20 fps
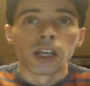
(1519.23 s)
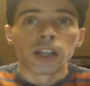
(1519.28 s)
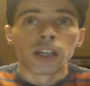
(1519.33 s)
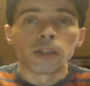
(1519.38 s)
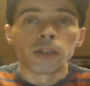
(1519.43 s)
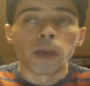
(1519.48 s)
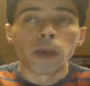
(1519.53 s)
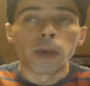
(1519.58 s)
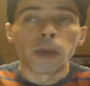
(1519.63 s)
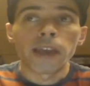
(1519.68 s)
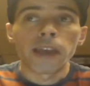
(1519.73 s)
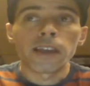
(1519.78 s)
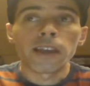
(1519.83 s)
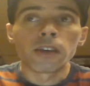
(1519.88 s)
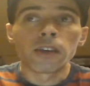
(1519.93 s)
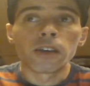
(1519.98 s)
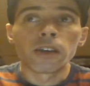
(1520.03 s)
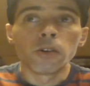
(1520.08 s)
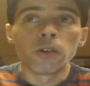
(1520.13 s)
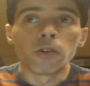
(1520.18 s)
The way
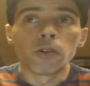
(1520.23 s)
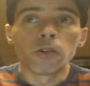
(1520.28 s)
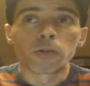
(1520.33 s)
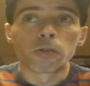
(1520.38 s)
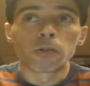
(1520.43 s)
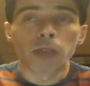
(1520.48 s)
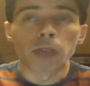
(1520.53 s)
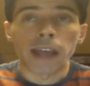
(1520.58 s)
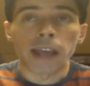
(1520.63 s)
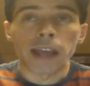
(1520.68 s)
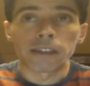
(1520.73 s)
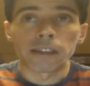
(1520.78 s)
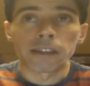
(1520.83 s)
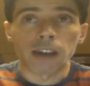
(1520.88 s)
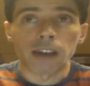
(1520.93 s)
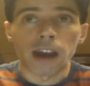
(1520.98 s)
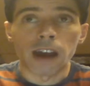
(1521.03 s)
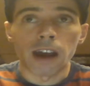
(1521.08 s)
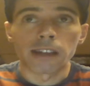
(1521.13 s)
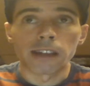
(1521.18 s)
that Google ranks
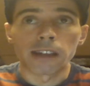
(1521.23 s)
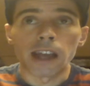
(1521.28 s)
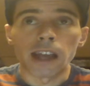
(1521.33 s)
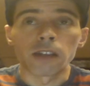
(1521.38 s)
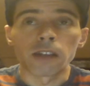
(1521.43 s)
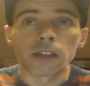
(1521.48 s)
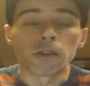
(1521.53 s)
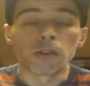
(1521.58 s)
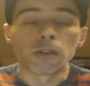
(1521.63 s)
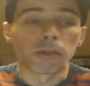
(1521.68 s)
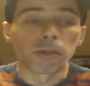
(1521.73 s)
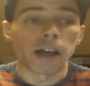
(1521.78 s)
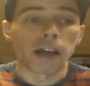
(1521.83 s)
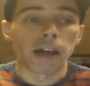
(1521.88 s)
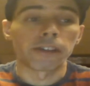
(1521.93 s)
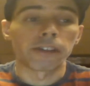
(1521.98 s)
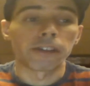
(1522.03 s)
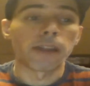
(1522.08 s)
content in Google Plus,